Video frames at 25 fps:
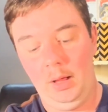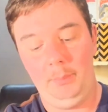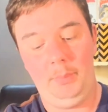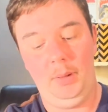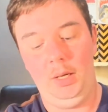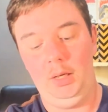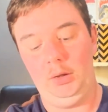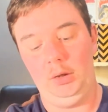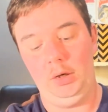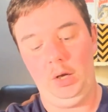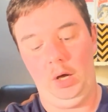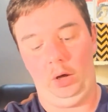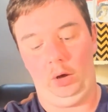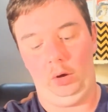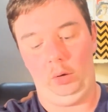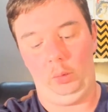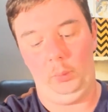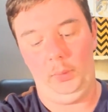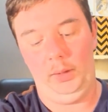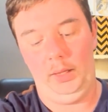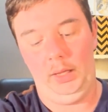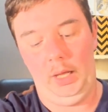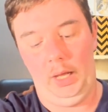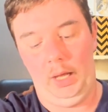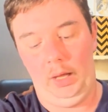But no,
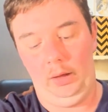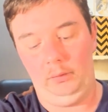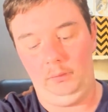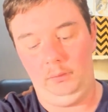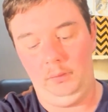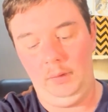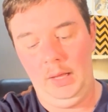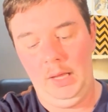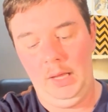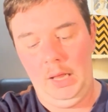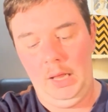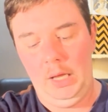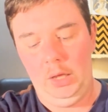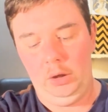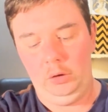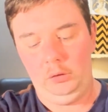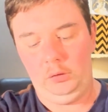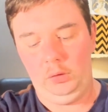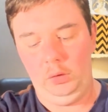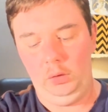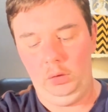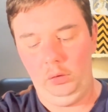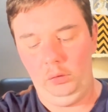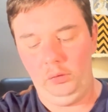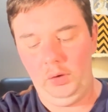we have
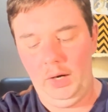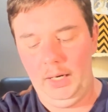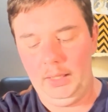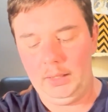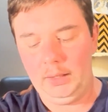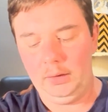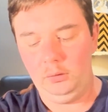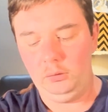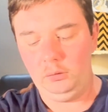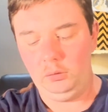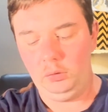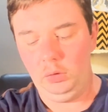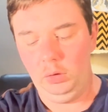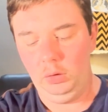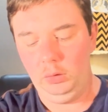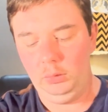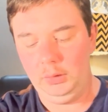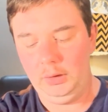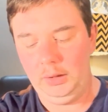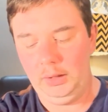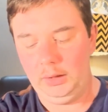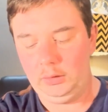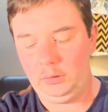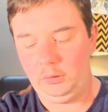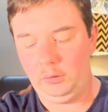To the Rack and
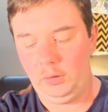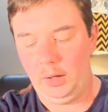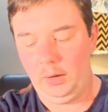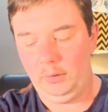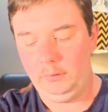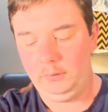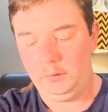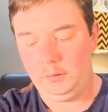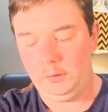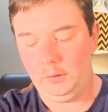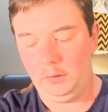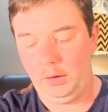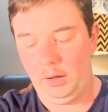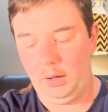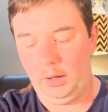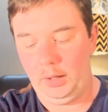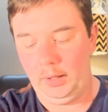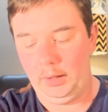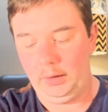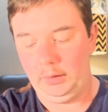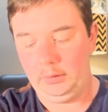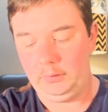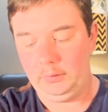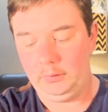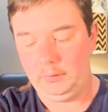Ruin at Graves
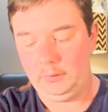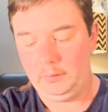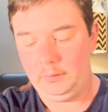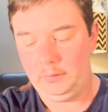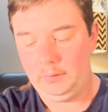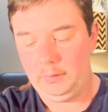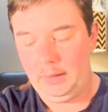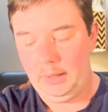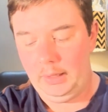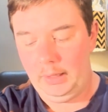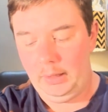Lines